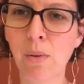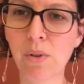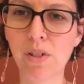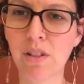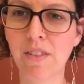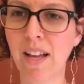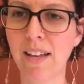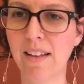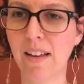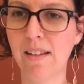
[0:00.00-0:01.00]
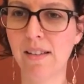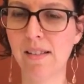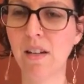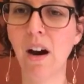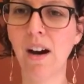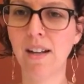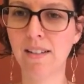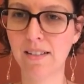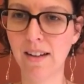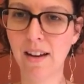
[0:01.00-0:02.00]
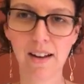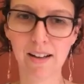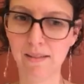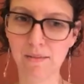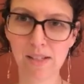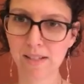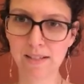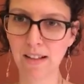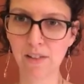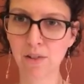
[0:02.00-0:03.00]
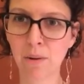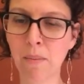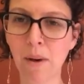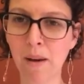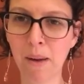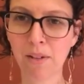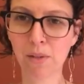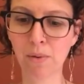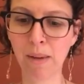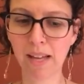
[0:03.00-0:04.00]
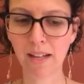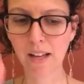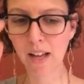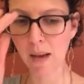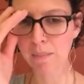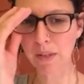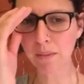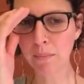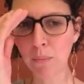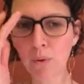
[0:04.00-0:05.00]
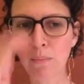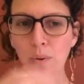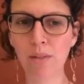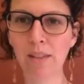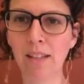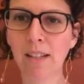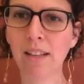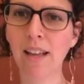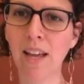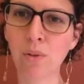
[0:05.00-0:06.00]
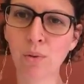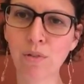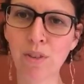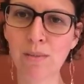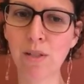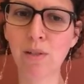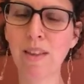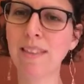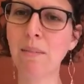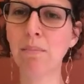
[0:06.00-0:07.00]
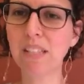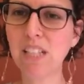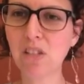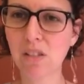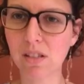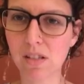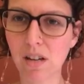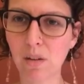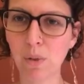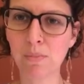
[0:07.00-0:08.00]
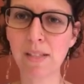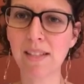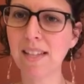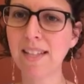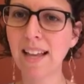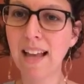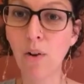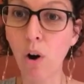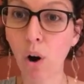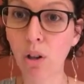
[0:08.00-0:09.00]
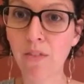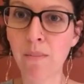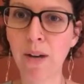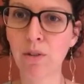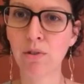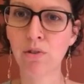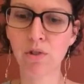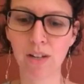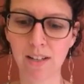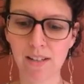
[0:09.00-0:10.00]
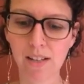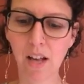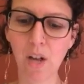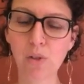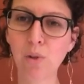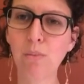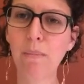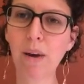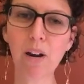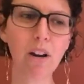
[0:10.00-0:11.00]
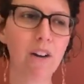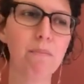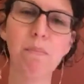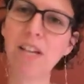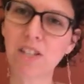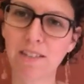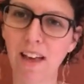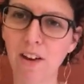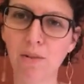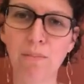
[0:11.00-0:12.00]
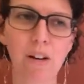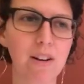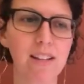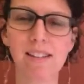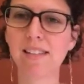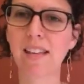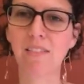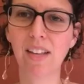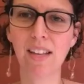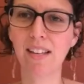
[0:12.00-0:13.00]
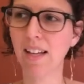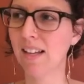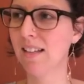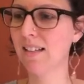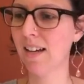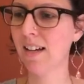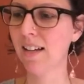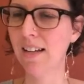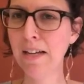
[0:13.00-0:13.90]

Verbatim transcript: almost all of the iodine is gone. Uh, just negligible amounts remain. But more importantly, in order for them to do that, they bleach the salt, which means that they take out all of the micronutrients. So you'd be better off pitching that, or better yet, saving it and uh,